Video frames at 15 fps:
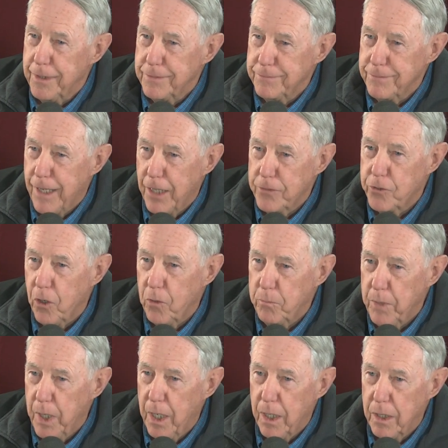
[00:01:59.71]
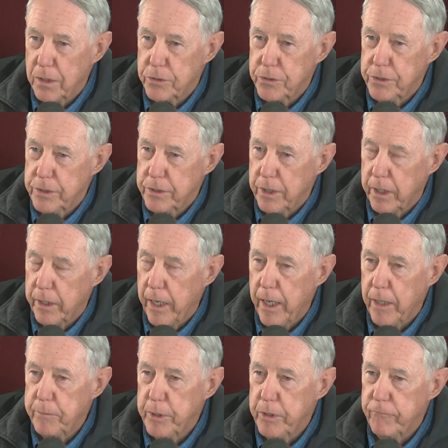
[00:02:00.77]
I taught biology and
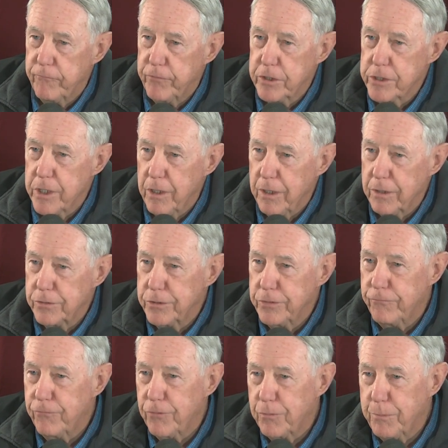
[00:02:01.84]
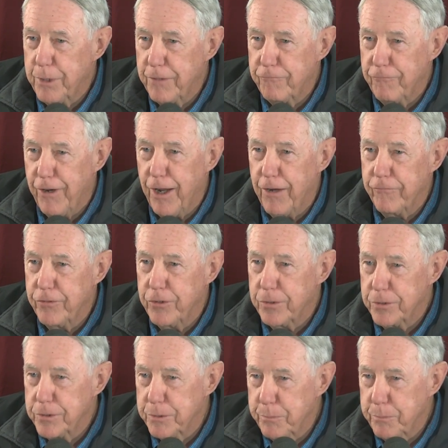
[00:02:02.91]
anatomy and physiology for about 5 years at